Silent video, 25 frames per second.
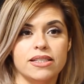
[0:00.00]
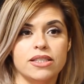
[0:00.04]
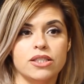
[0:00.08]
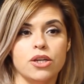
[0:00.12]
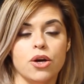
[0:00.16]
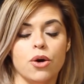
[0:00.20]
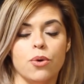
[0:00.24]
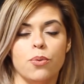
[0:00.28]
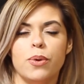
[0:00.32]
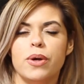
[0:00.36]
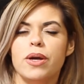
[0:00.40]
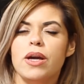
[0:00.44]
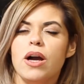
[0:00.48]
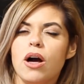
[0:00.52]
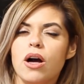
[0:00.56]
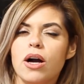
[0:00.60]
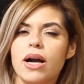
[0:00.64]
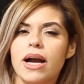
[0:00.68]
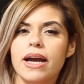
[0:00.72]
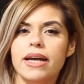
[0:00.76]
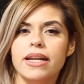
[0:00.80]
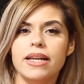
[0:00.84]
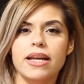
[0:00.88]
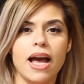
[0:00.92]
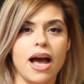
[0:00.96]
So we all
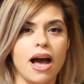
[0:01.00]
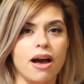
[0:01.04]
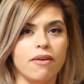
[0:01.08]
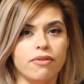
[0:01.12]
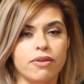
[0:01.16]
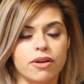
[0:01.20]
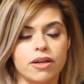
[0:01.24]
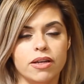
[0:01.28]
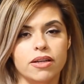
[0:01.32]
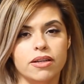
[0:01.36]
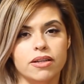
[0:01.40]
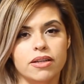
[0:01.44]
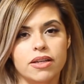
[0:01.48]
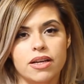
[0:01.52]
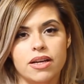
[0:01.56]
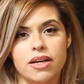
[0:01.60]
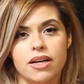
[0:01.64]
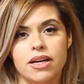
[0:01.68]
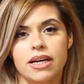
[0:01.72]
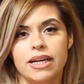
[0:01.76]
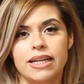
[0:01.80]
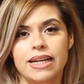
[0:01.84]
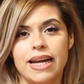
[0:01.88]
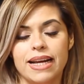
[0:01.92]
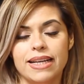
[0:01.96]
kind of have
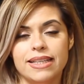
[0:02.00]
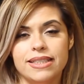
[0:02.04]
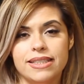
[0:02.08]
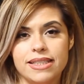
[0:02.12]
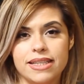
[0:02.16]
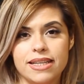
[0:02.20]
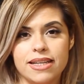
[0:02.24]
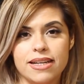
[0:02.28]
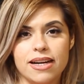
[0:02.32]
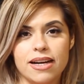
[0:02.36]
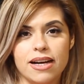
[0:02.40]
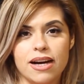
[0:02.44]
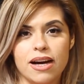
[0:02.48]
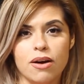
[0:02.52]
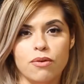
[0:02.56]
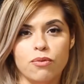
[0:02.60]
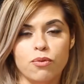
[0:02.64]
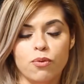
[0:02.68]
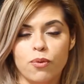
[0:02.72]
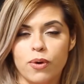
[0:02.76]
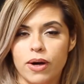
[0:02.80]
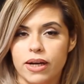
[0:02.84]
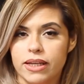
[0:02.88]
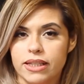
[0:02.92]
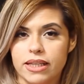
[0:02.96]
an idea
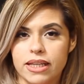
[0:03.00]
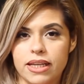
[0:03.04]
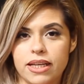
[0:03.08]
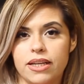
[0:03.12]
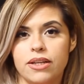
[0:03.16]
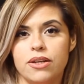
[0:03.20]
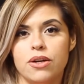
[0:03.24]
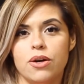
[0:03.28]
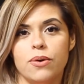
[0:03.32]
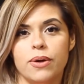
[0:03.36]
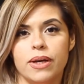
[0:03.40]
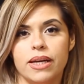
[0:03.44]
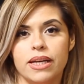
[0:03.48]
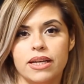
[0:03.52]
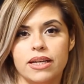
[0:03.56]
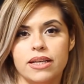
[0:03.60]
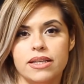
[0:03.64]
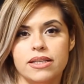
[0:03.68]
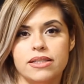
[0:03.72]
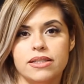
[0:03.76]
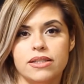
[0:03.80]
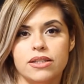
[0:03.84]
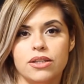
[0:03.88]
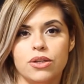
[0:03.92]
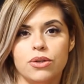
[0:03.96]
of what keto
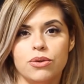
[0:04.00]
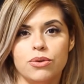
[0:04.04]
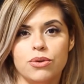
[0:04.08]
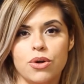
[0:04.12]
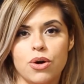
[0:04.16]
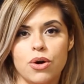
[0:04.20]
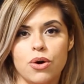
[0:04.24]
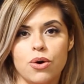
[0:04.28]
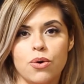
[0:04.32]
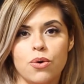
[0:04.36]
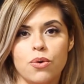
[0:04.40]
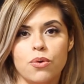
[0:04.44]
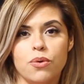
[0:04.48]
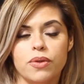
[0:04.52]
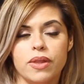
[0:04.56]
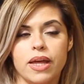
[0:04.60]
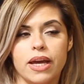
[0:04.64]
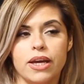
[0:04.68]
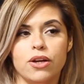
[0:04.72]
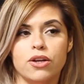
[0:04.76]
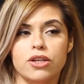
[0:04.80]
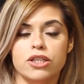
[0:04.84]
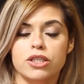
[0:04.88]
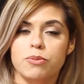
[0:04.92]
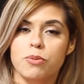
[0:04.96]
is. You know
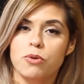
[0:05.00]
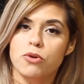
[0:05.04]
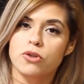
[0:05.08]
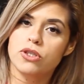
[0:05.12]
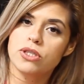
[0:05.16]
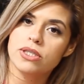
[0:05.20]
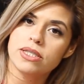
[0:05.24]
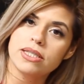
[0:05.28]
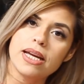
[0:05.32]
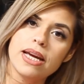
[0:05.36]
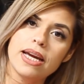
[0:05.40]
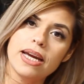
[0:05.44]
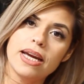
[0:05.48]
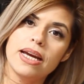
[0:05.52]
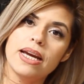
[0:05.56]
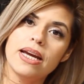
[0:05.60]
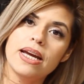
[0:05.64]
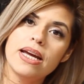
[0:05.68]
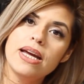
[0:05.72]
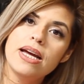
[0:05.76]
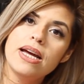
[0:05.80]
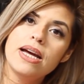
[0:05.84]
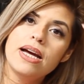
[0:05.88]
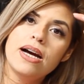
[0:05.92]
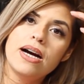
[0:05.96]
that you're supposed to stay
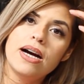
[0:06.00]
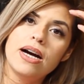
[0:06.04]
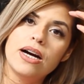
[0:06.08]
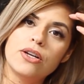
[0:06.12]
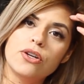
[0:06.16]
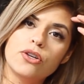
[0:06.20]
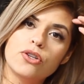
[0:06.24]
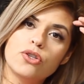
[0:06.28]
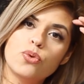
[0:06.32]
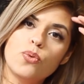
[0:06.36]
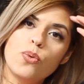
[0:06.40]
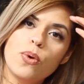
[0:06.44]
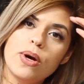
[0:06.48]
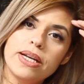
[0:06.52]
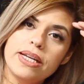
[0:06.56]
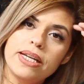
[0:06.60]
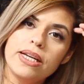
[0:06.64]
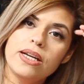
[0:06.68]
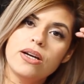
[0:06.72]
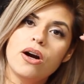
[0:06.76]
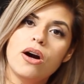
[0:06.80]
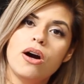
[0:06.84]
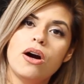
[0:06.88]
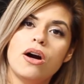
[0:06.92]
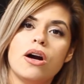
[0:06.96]
under 20
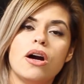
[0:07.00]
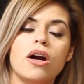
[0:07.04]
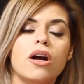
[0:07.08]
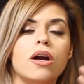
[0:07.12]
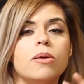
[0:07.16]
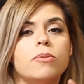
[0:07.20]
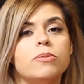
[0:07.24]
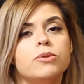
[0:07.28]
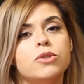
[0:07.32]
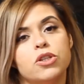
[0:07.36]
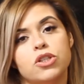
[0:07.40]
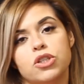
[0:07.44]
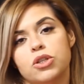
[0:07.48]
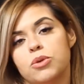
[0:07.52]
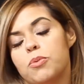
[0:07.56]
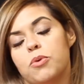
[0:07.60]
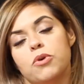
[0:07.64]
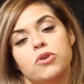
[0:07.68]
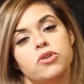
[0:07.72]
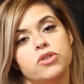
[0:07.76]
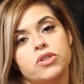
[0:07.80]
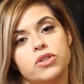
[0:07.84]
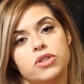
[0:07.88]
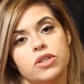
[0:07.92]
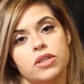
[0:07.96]
carbs. You're
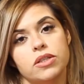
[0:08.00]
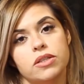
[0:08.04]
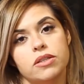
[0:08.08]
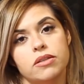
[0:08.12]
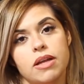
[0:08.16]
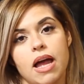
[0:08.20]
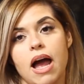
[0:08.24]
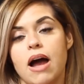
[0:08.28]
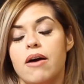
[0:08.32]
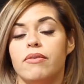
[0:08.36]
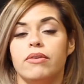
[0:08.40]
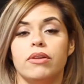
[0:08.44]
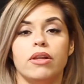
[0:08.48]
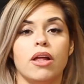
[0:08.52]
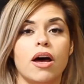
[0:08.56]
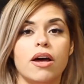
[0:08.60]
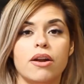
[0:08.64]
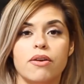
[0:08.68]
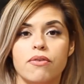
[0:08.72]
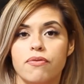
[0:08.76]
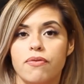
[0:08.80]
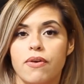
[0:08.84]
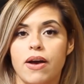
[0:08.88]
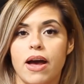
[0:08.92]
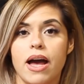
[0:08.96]
supposed to have a lot
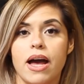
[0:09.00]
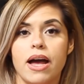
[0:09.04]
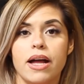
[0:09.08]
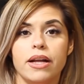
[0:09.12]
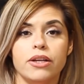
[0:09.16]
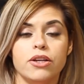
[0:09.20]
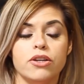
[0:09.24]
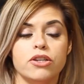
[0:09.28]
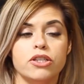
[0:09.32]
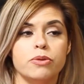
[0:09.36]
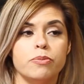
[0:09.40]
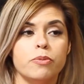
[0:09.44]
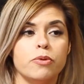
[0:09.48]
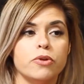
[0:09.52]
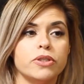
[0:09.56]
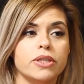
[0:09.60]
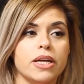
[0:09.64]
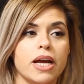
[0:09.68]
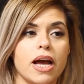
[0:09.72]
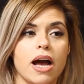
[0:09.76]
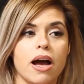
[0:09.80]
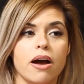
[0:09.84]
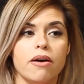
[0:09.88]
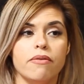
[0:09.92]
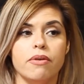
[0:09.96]
of fat. You're supposed to
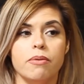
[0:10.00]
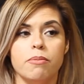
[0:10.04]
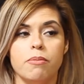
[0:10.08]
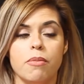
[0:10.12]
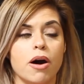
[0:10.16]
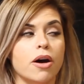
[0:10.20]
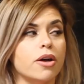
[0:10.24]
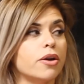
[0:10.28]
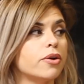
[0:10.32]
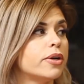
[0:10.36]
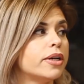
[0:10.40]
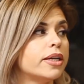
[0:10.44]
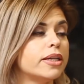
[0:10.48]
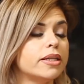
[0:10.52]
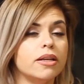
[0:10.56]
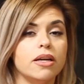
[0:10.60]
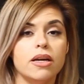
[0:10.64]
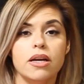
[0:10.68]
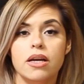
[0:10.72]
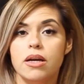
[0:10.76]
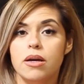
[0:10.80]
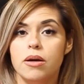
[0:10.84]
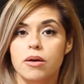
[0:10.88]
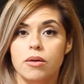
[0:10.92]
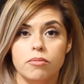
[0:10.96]
have a moderate
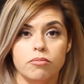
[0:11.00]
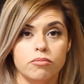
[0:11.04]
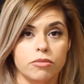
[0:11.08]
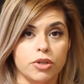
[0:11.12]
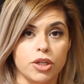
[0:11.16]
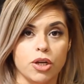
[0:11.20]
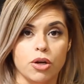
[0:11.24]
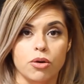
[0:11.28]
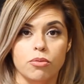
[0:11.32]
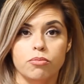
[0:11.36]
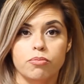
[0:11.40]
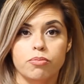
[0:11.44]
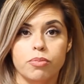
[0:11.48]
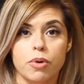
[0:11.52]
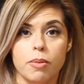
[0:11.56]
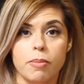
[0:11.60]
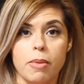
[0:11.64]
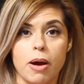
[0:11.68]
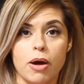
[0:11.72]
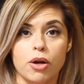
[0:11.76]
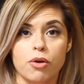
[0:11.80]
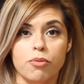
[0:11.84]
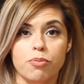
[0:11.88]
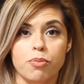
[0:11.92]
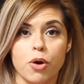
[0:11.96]

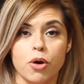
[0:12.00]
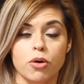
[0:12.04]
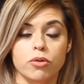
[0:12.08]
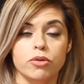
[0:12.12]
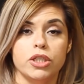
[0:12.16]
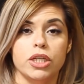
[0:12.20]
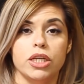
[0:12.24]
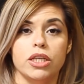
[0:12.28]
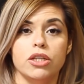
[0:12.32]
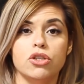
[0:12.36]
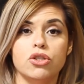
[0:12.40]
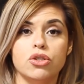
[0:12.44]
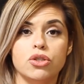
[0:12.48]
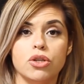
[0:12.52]
amount of protein.